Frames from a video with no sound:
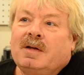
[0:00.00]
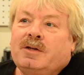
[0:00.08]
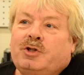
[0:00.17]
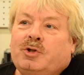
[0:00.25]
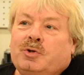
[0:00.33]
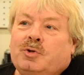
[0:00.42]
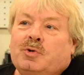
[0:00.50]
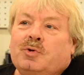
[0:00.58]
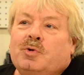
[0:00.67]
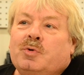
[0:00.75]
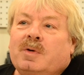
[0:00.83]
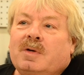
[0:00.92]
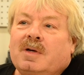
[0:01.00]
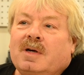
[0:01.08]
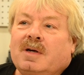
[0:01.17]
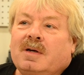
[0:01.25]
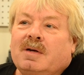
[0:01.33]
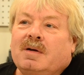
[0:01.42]
to
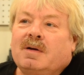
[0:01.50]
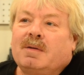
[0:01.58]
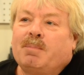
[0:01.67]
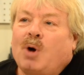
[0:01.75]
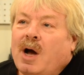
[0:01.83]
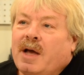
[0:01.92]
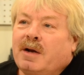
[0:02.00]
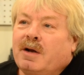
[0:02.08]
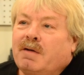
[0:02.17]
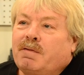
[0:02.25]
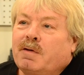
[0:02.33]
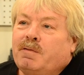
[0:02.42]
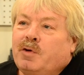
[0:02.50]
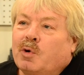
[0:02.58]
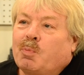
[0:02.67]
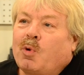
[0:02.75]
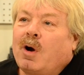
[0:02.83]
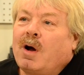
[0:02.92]
buy enough of your
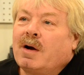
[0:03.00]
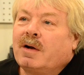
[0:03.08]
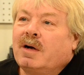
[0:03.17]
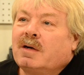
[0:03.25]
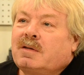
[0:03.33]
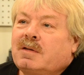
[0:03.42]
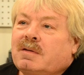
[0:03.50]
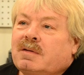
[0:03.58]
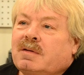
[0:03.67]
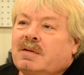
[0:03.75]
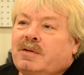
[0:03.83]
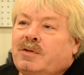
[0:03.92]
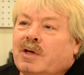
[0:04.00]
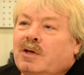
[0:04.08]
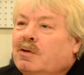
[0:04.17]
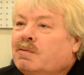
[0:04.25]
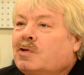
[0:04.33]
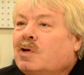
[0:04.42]
product that
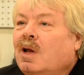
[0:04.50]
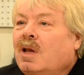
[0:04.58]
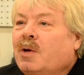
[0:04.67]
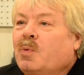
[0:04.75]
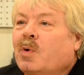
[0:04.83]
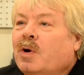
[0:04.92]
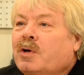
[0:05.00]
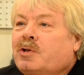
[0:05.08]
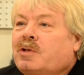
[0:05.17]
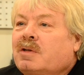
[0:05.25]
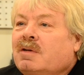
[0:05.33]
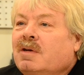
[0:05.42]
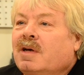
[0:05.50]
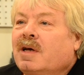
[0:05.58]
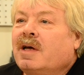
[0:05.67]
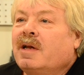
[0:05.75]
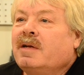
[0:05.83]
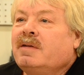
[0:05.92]
you've SolidWorksed
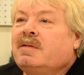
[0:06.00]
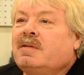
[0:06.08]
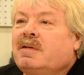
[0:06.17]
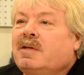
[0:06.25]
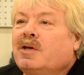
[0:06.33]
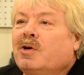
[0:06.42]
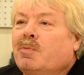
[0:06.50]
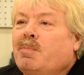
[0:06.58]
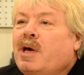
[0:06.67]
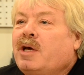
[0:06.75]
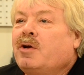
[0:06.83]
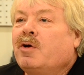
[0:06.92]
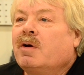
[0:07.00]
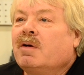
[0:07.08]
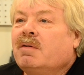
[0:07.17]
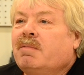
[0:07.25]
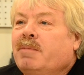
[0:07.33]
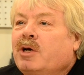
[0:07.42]
and make
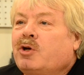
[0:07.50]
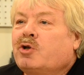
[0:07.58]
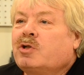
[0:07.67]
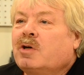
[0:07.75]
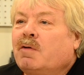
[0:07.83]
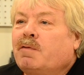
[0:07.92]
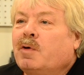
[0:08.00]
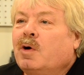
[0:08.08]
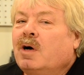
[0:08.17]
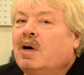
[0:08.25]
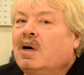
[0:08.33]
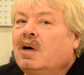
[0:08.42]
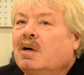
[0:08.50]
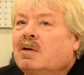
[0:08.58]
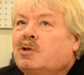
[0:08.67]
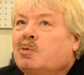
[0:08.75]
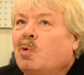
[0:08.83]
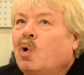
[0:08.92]
yourself a
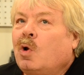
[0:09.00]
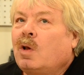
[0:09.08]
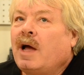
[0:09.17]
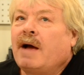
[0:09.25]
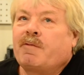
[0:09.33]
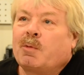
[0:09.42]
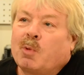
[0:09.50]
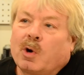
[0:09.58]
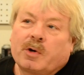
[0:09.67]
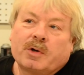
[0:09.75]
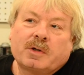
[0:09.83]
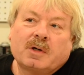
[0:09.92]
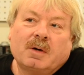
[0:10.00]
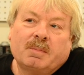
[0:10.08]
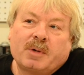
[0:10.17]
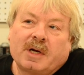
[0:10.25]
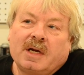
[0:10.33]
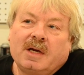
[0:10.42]
small aftermarket
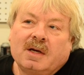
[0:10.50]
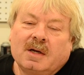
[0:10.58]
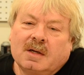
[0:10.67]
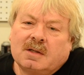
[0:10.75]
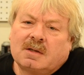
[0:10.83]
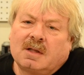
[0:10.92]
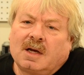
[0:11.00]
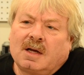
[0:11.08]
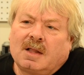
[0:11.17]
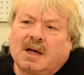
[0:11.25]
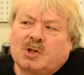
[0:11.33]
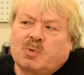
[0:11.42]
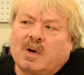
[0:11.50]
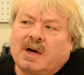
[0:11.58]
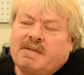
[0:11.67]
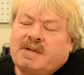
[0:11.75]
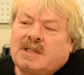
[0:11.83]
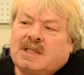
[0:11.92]
company. So that's what
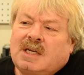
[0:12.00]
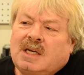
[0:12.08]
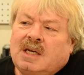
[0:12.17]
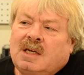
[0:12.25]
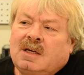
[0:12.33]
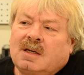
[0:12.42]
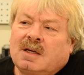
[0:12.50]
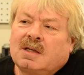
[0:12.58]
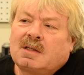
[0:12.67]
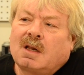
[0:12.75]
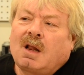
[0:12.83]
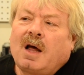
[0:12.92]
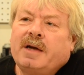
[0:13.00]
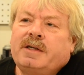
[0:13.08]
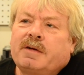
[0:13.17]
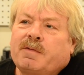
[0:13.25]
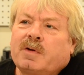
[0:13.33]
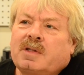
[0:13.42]
I've seen. It's a lot
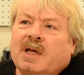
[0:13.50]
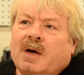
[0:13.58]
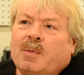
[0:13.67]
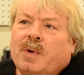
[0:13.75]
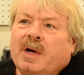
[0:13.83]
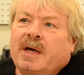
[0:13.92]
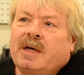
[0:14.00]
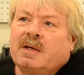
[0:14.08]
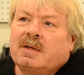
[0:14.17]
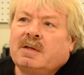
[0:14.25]
different that way,